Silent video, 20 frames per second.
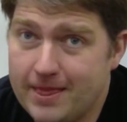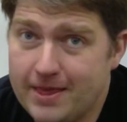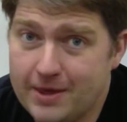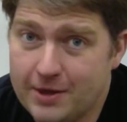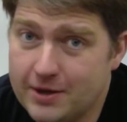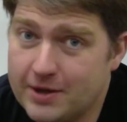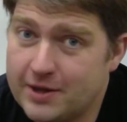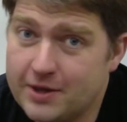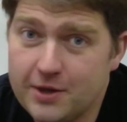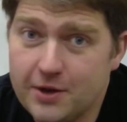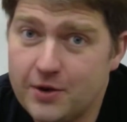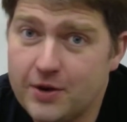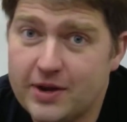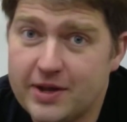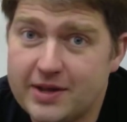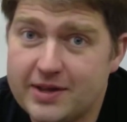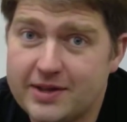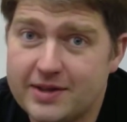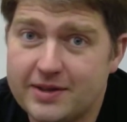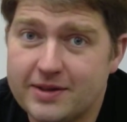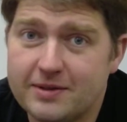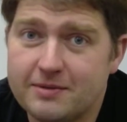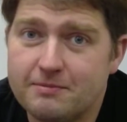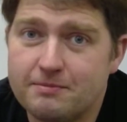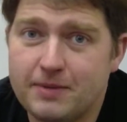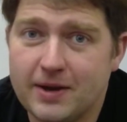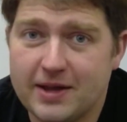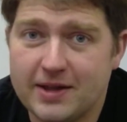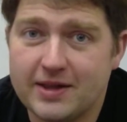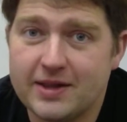you can do it,
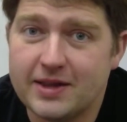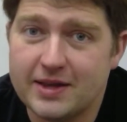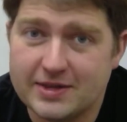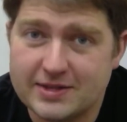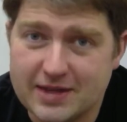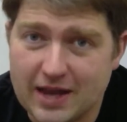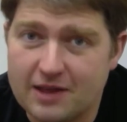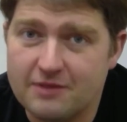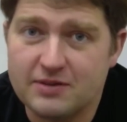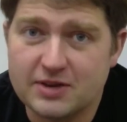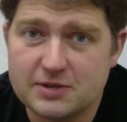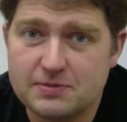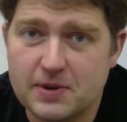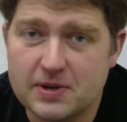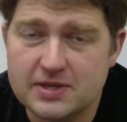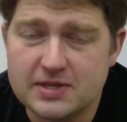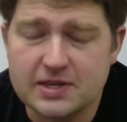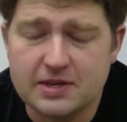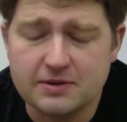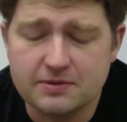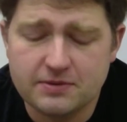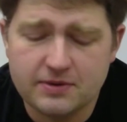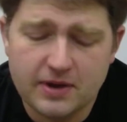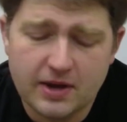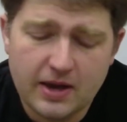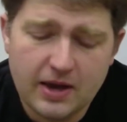but it's kind of expensive.